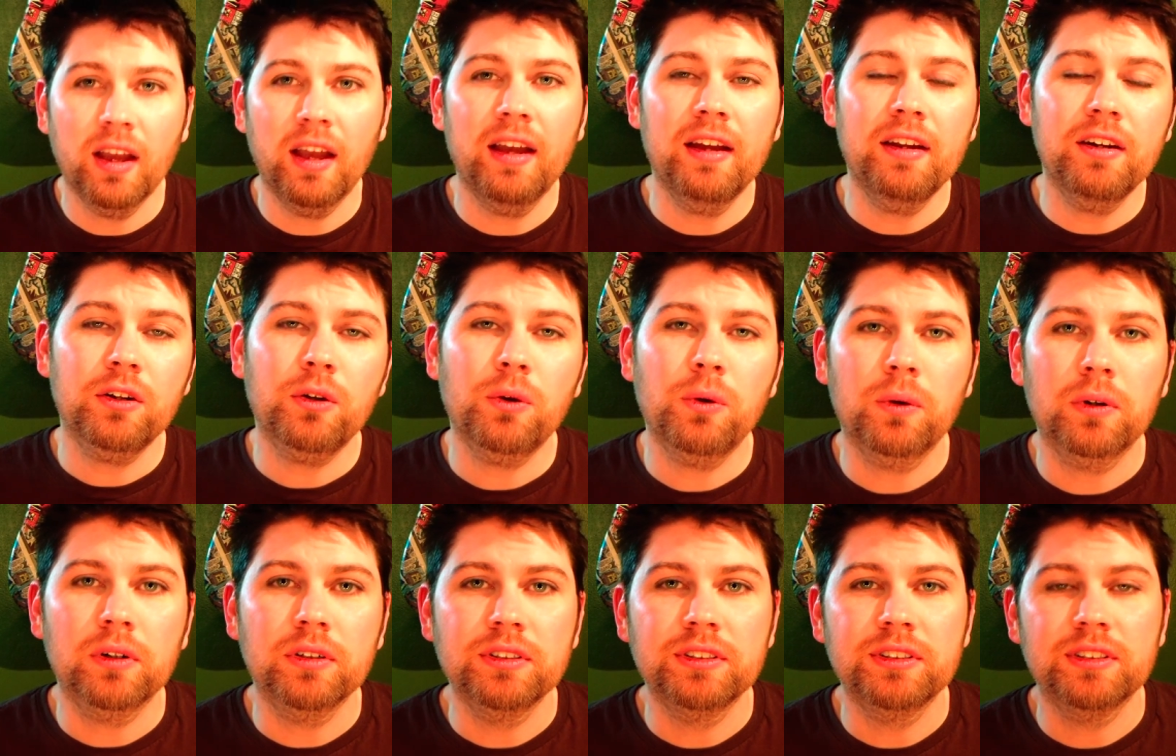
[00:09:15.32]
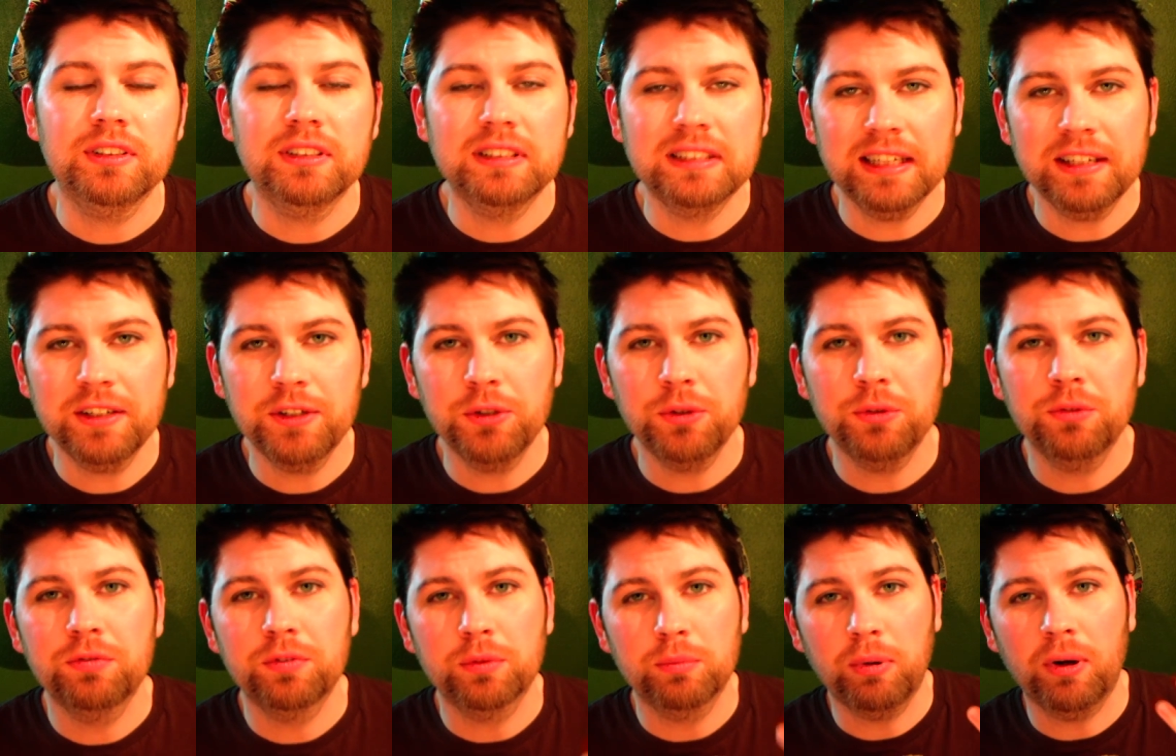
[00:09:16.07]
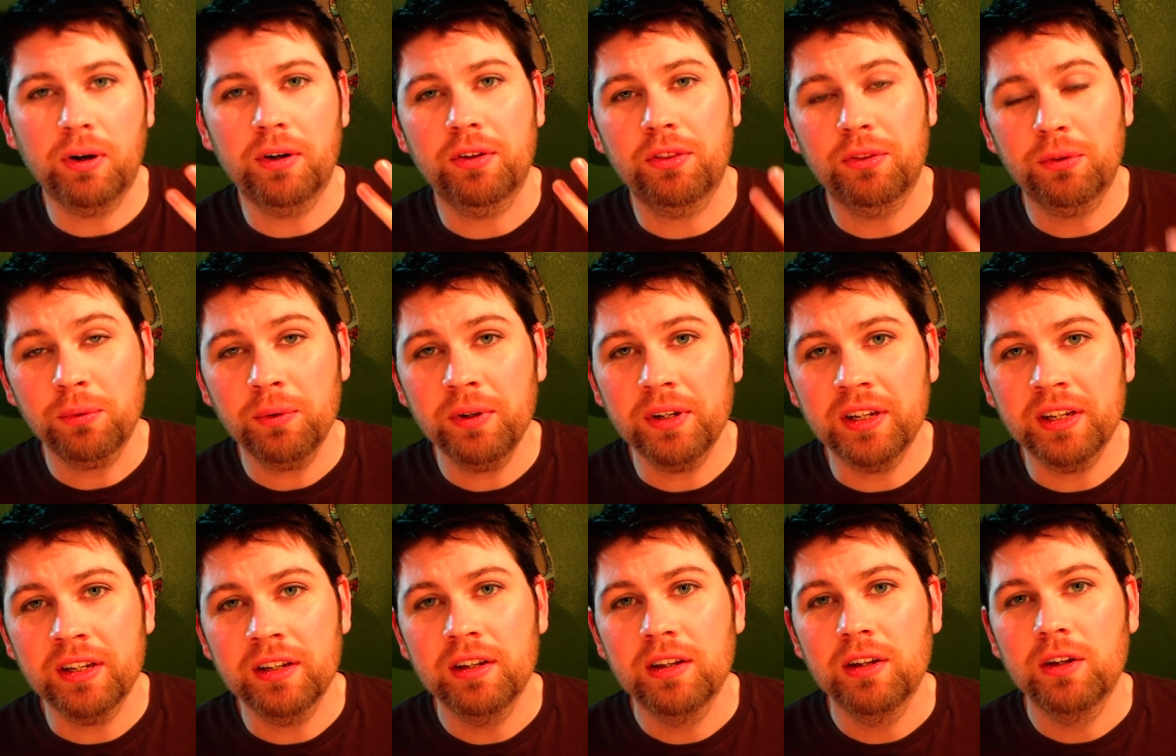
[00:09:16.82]
And of course, stay tuned for part
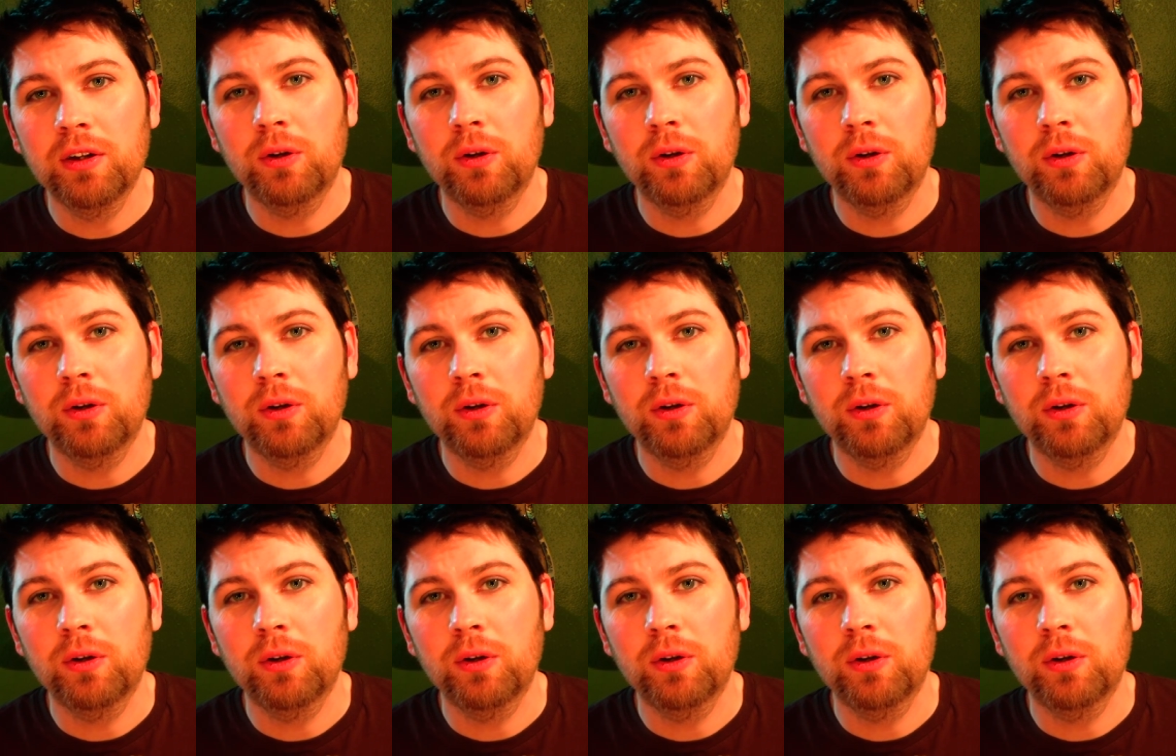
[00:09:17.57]
three,